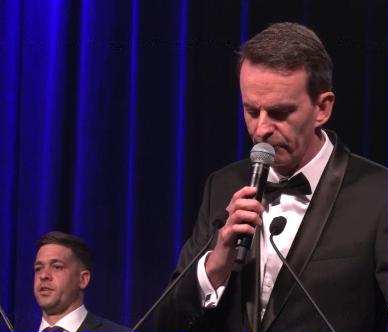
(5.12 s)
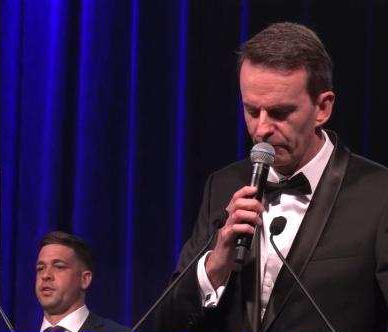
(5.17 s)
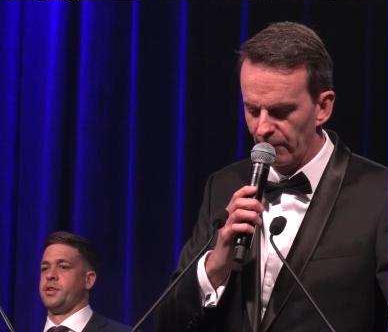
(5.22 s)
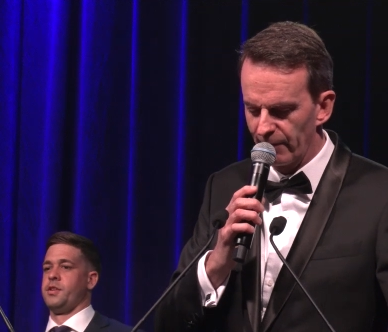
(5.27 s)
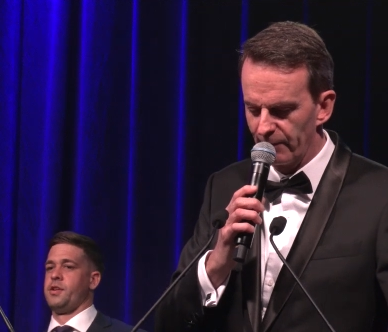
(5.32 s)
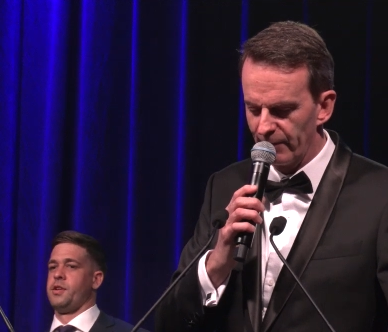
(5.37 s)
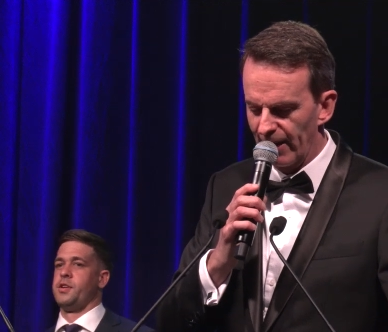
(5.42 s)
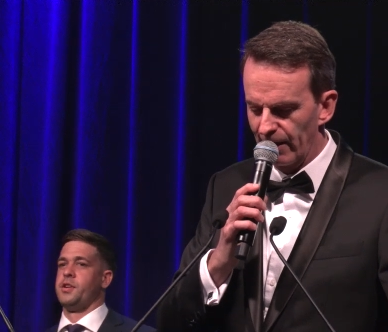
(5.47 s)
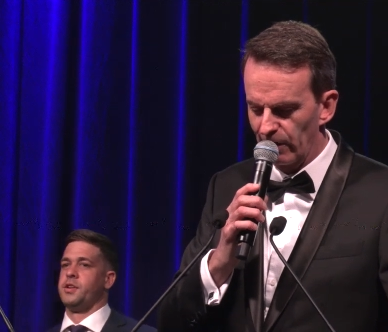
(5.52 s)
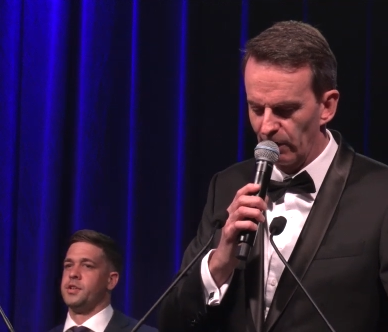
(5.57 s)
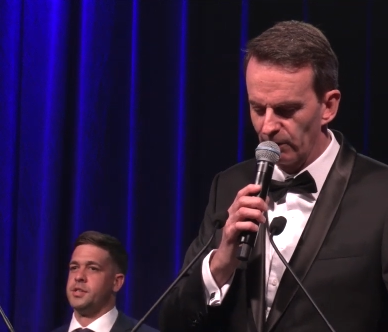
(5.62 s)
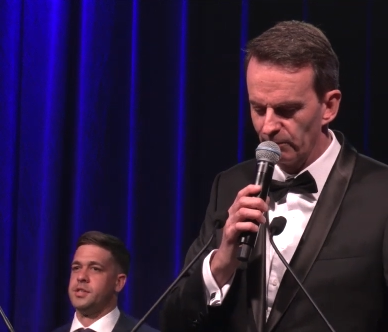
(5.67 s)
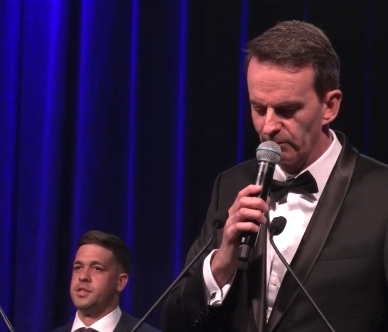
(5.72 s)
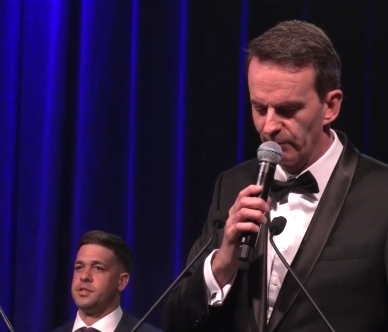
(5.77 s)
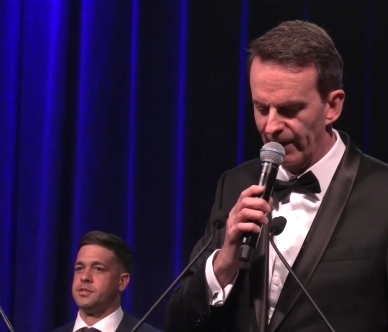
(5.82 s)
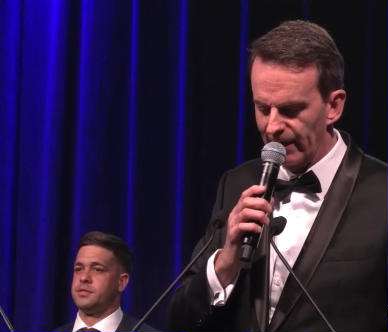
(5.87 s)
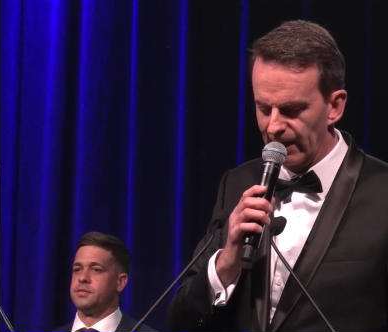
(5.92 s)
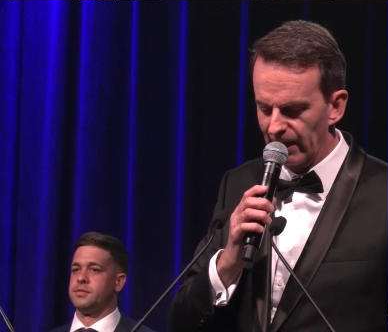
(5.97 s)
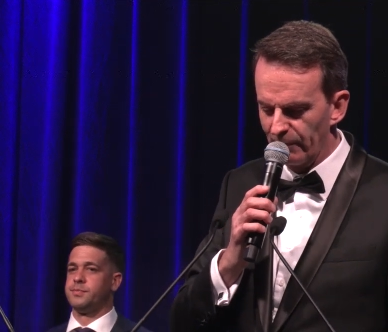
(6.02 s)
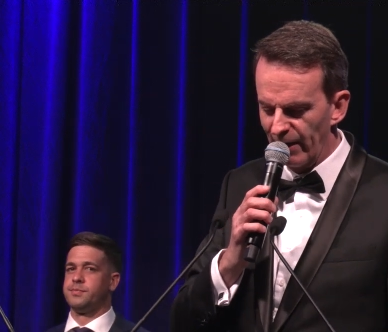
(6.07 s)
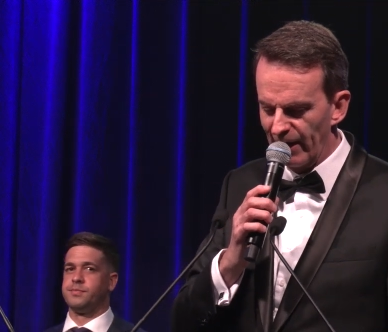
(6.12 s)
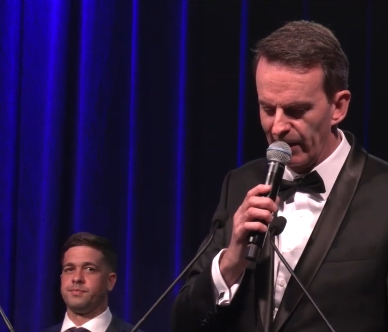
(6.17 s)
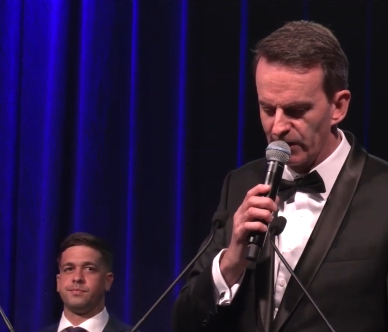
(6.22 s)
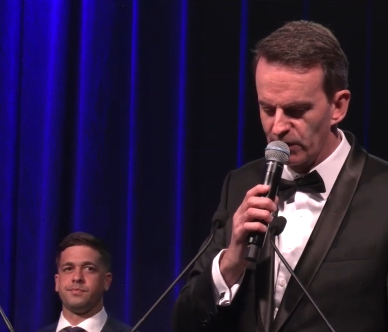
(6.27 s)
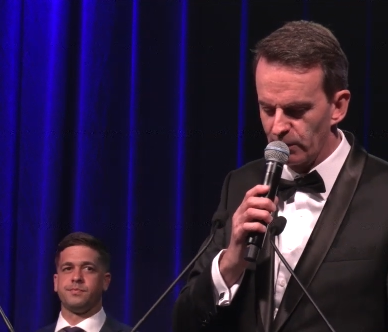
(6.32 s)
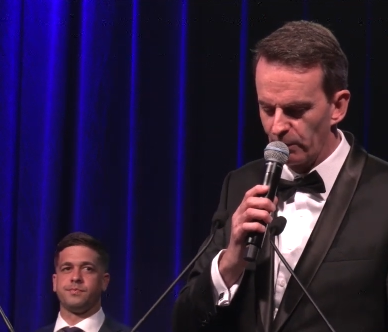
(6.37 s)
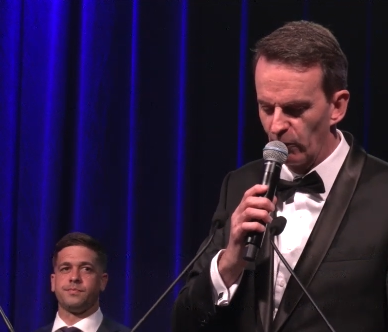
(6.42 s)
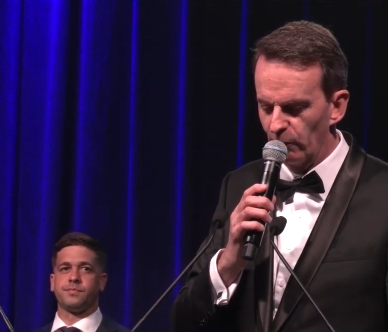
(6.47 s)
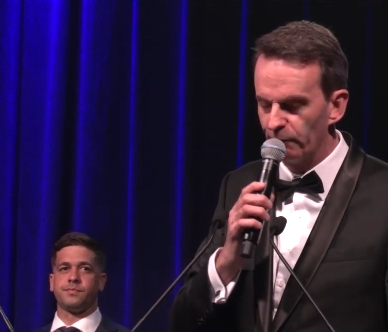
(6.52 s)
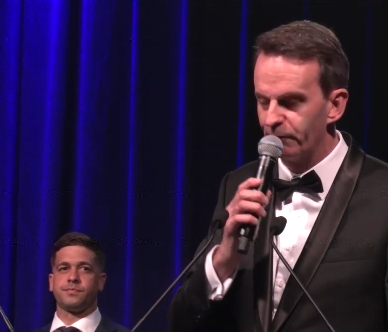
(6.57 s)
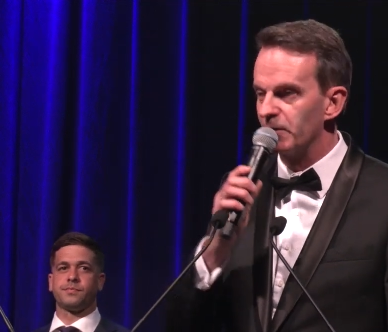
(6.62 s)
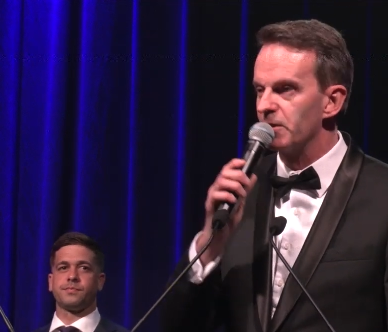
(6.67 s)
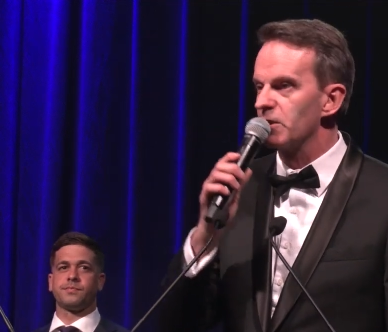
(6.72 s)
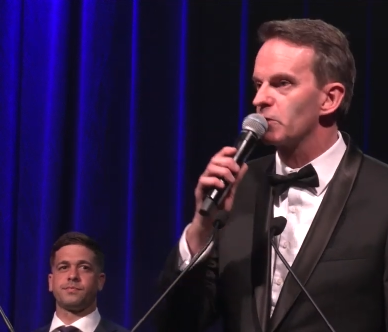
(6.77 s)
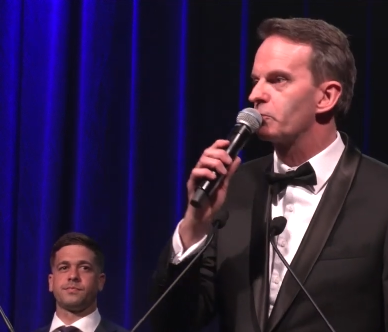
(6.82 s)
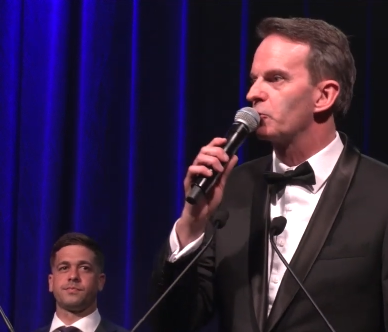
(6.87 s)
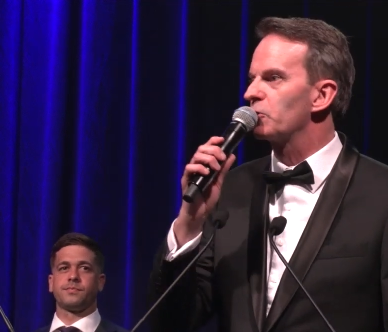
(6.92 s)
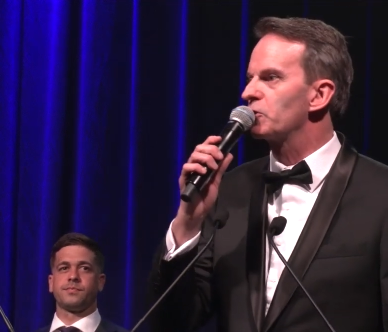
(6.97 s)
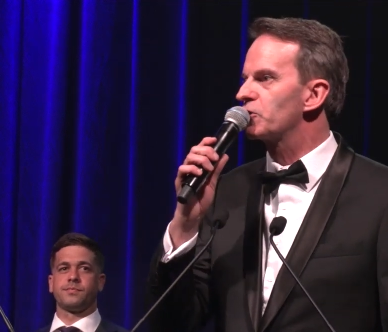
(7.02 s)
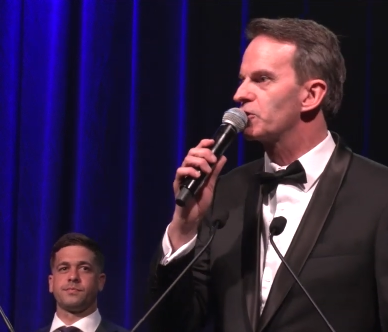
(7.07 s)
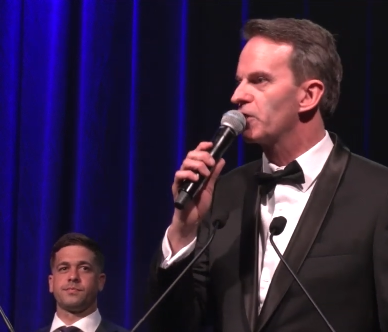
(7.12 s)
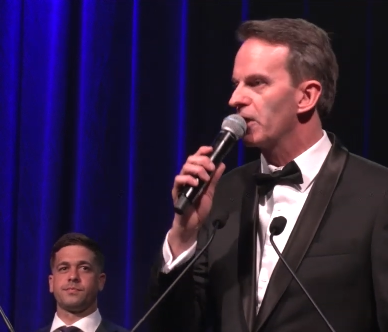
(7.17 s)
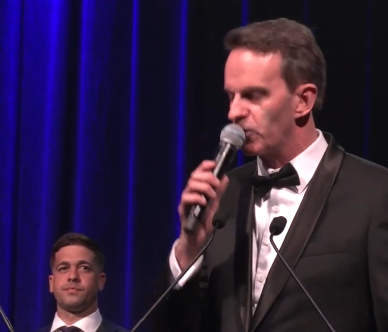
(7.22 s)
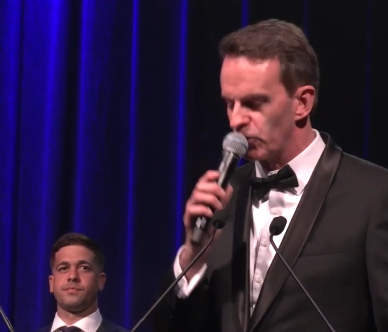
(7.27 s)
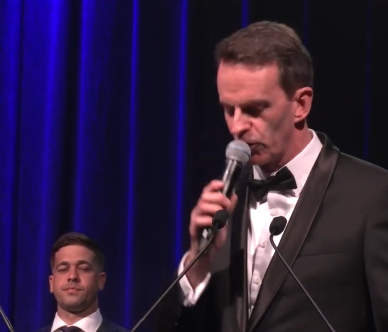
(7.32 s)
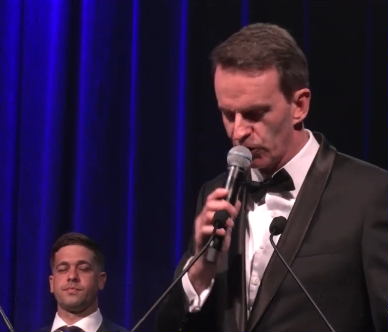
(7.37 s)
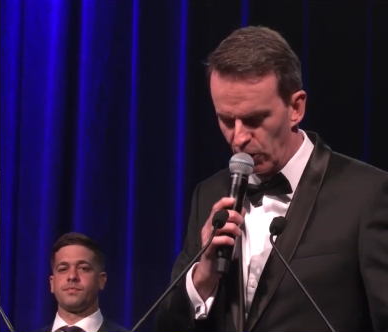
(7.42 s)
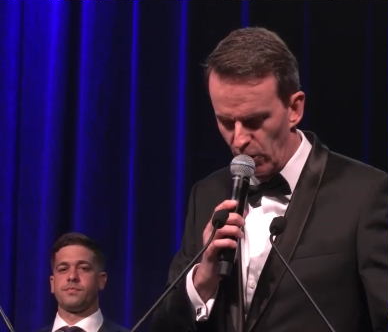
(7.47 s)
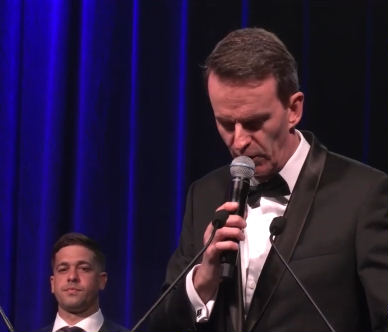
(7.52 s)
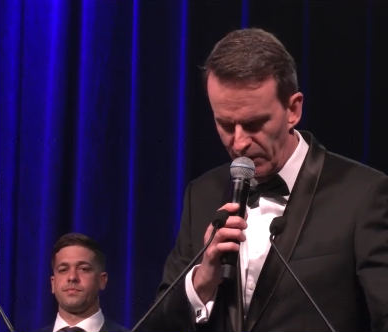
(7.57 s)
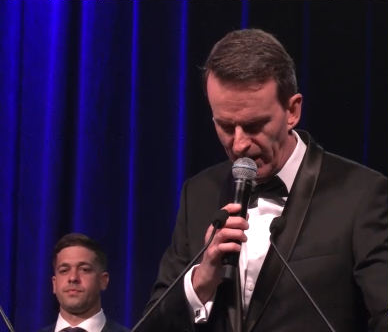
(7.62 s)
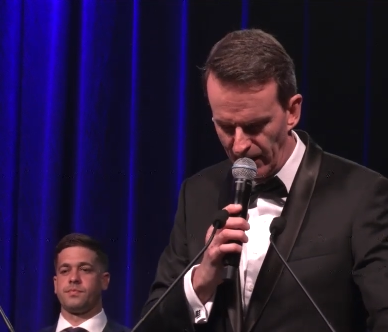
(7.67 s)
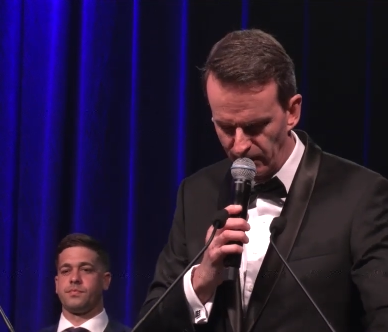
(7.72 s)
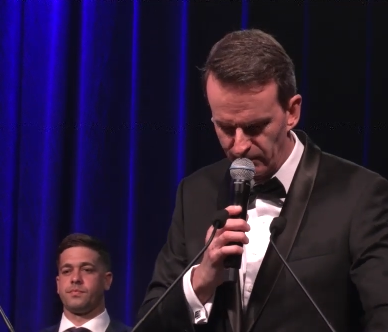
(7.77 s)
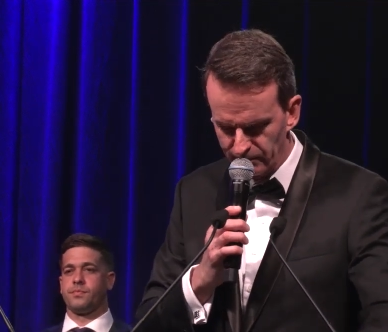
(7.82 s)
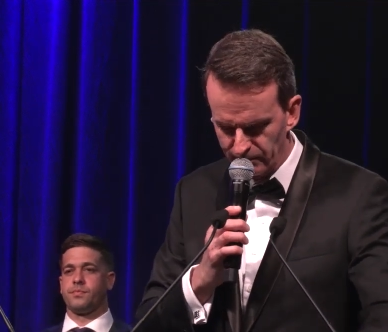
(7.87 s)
Speaker 1: Fremantle, making him eligible for this prestigious honour.